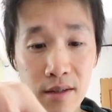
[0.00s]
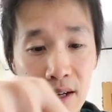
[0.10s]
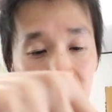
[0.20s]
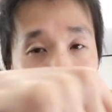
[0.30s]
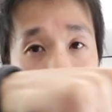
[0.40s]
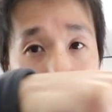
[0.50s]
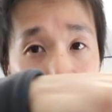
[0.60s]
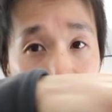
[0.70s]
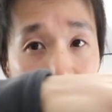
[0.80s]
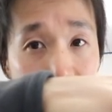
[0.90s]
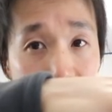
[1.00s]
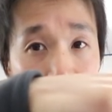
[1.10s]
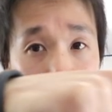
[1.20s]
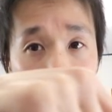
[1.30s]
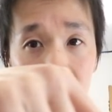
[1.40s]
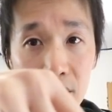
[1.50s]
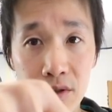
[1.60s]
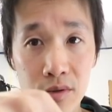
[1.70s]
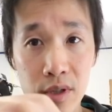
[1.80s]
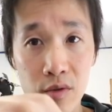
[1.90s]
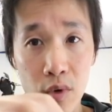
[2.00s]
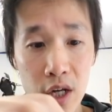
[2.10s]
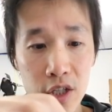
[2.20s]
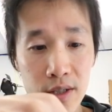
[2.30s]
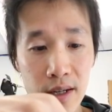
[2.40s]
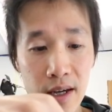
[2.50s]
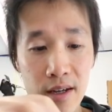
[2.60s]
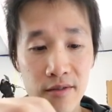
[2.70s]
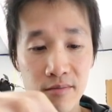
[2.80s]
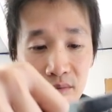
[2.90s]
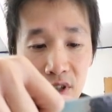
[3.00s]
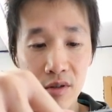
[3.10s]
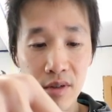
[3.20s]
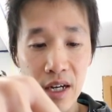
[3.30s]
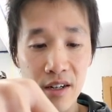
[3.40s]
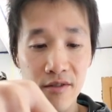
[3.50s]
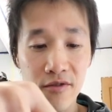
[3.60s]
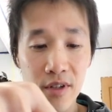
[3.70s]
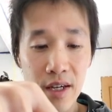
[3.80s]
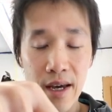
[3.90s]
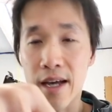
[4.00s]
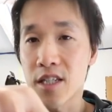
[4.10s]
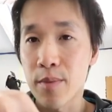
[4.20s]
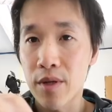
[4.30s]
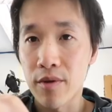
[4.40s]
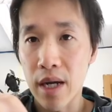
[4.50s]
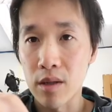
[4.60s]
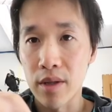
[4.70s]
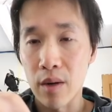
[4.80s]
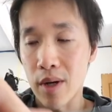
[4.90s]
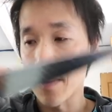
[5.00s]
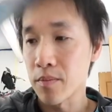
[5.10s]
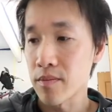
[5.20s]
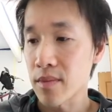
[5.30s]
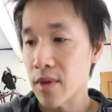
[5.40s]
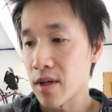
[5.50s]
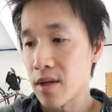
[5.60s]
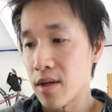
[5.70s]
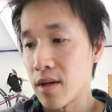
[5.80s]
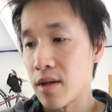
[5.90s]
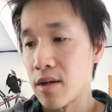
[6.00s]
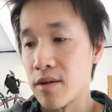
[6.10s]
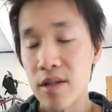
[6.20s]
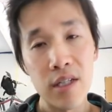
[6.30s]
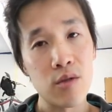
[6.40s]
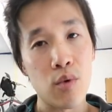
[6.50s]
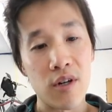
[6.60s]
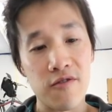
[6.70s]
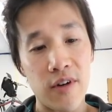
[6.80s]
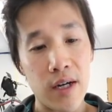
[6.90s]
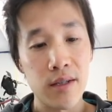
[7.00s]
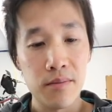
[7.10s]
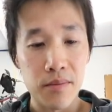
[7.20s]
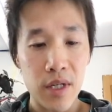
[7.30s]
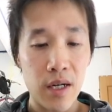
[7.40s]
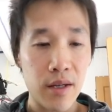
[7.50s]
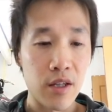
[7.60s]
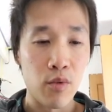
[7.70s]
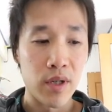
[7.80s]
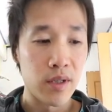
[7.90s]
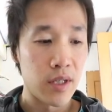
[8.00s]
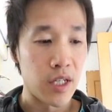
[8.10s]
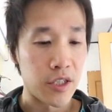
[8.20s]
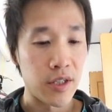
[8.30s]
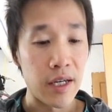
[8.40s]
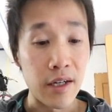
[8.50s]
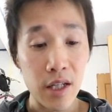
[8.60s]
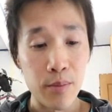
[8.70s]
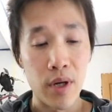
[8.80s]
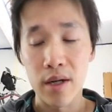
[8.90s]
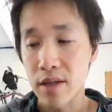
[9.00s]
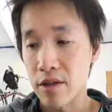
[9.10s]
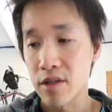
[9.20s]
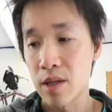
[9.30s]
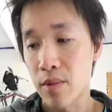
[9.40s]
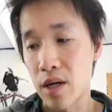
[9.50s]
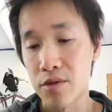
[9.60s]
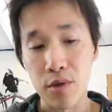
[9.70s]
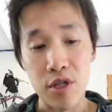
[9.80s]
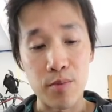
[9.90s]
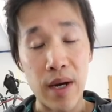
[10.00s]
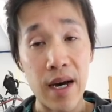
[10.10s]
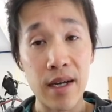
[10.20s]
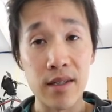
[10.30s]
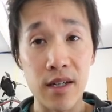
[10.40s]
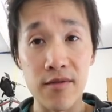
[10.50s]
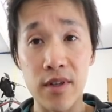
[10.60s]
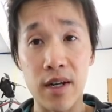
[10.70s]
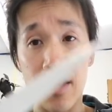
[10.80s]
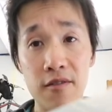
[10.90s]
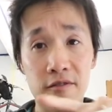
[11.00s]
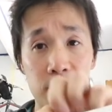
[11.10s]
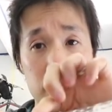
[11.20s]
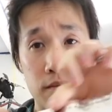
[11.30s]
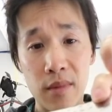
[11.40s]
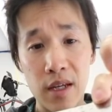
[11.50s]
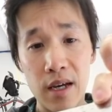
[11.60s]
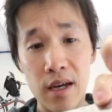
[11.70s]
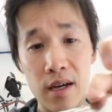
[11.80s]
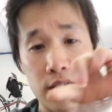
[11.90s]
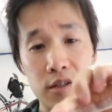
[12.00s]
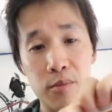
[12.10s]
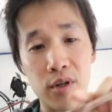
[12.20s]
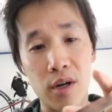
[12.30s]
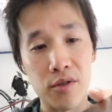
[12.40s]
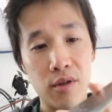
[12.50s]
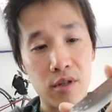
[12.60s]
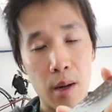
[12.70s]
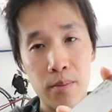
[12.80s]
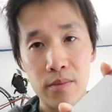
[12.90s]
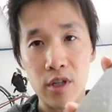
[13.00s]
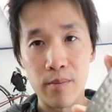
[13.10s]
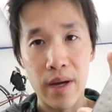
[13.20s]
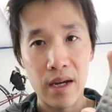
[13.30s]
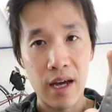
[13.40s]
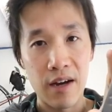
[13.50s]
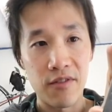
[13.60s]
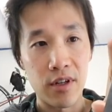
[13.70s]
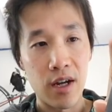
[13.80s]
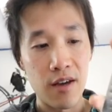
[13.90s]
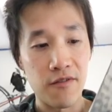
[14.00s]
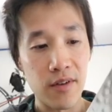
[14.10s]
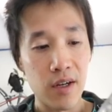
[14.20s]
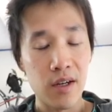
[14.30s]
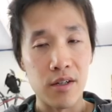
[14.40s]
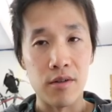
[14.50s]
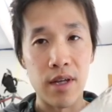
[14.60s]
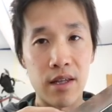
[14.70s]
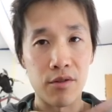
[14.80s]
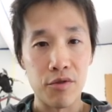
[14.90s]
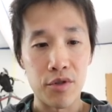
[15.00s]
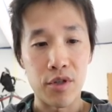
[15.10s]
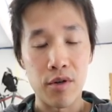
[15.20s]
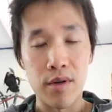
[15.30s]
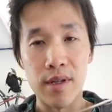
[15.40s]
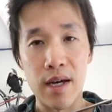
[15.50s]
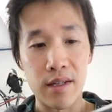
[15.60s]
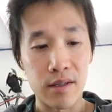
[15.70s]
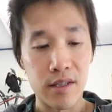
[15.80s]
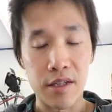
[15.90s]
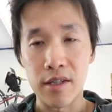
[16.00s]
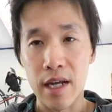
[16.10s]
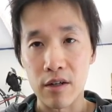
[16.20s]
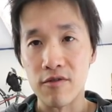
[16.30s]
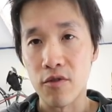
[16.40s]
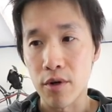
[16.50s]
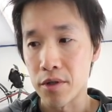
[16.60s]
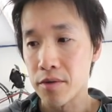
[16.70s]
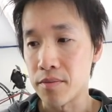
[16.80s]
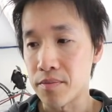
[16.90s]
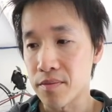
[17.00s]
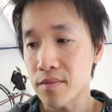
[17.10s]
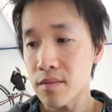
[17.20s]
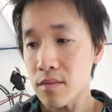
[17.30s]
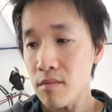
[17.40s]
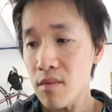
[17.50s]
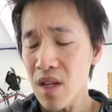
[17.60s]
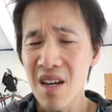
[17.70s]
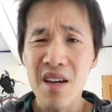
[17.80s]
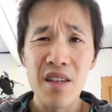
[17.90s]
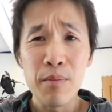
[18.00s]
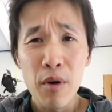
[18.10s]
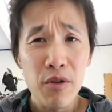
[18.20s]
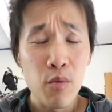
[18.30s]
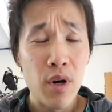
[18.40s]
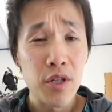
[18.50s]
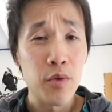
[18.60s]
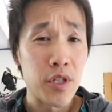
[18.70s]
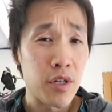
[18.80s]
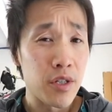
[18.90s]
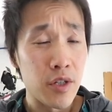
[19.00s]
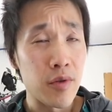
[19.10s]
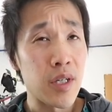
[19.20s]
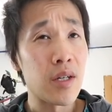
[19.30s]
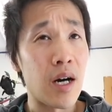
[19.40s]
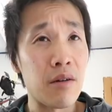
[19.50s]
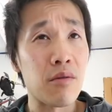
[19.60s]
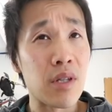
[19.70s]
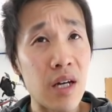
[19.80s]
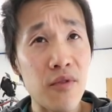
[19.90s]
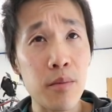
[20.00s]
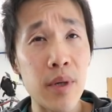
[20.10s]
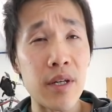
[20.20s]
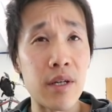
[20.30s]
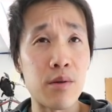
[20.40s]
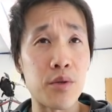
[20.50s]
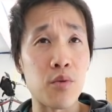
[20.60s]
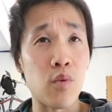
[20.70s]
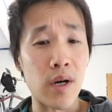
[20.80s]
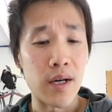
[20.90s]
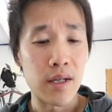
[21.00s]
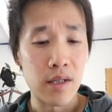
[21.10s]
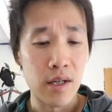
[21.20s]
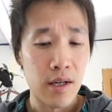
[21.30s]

knife onto the stone or onto the wedge, and kind of estimate your angle that way. These work fine. The other one is actually a clip-on that you clip onto the spine of the knife, and you put it onto the top, the back half of the knife. You lay that onto your stone, and that sets an angle for you. They both work to a certain degree. I don't love them, and here is why.